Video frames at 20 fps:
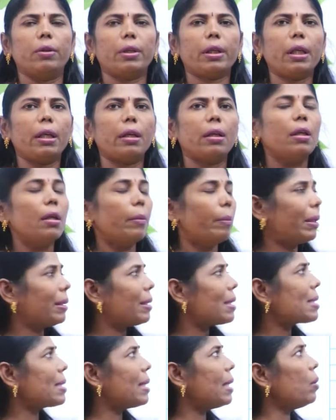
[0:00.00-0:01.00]
Okay, but
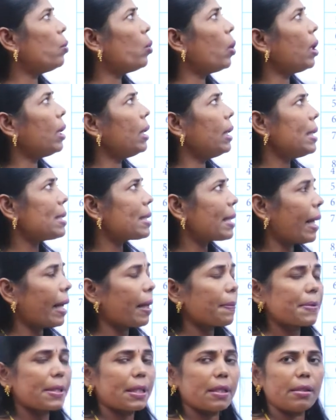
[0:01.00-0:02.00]
the cell wall is
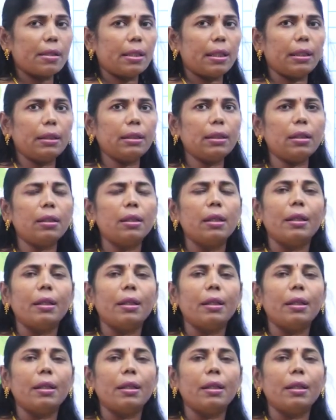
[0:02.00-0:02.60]
absent here.